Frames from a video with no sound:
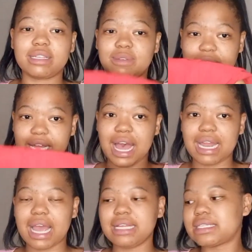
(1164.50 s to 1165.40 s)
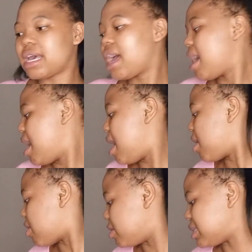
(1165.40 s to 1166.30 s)
This was the highlight,
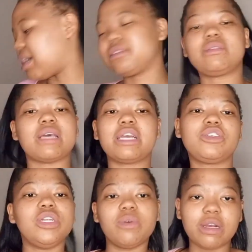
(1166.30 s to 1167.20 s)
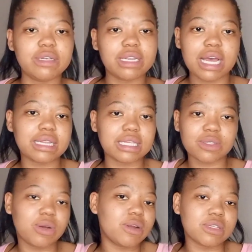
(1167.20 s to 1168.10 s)
because I was actually worried that this
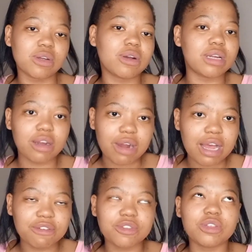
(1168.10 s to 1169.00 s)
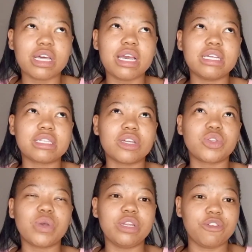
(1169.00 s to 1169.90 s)
order is not gonna arrive. Today is the
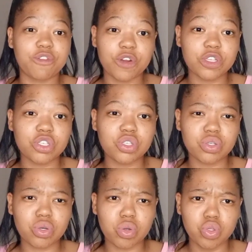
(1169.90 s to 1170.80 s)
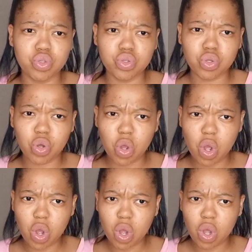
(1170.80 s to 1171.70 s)
21st.
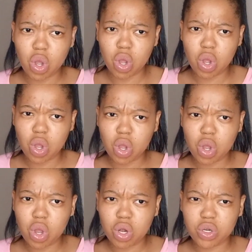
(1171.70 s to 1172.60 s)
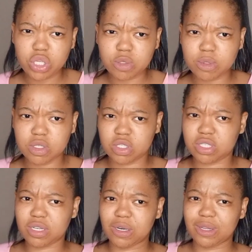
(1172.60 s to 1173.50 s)
Yo, Christmas is
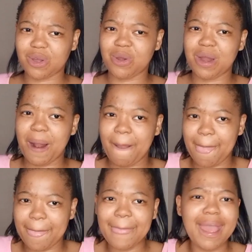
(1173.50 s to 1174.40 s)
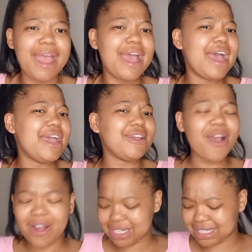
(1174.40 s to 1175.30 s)
just around the corner.
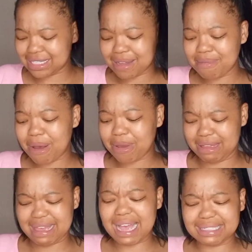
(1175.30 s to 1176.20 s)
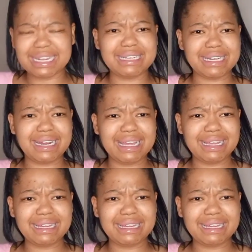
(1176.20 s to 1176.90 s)
Yo, December. Yeah, Shane.